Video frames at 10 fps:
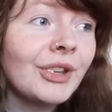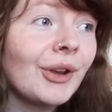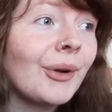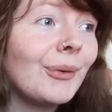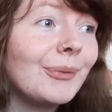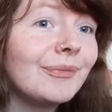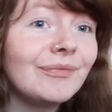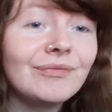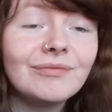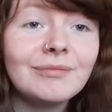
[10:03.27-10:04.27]
know,
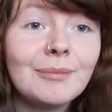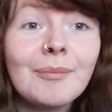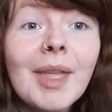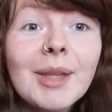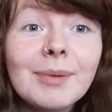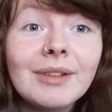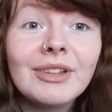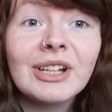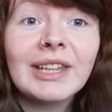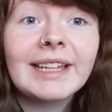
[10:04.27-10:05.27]
maybe if
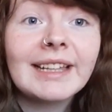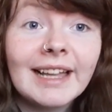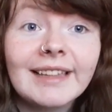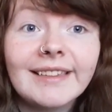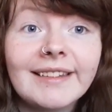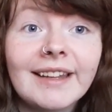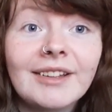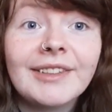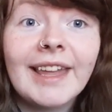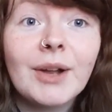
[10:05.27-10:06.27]
you got like a
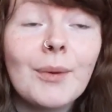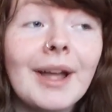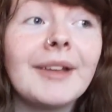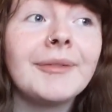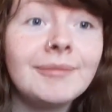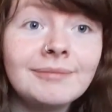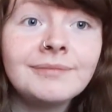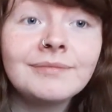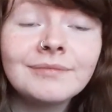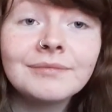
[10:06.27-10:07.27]
Clydesdale, they're quite
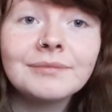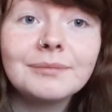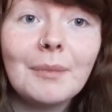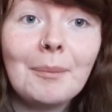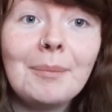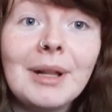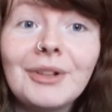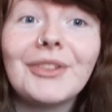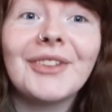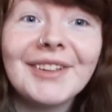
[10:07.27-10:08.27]

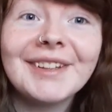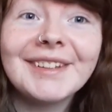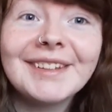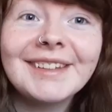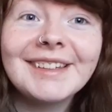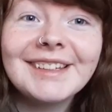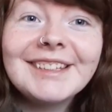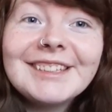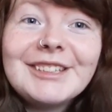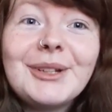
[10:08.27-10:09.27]
built,
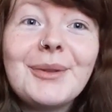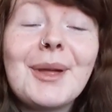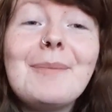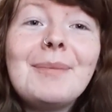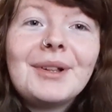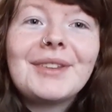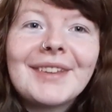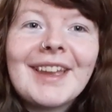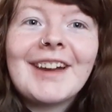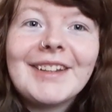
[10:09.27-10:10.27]
you know, they're built
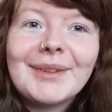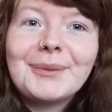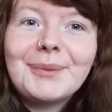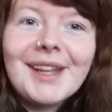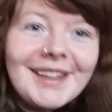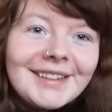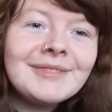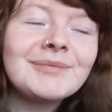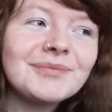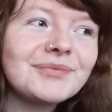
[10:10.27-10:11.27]
to carry some weight.
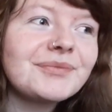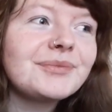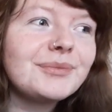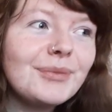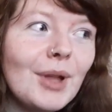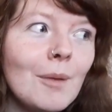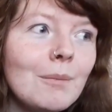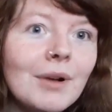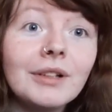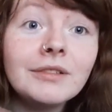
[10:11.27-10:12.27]

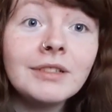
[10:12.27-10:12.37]
But,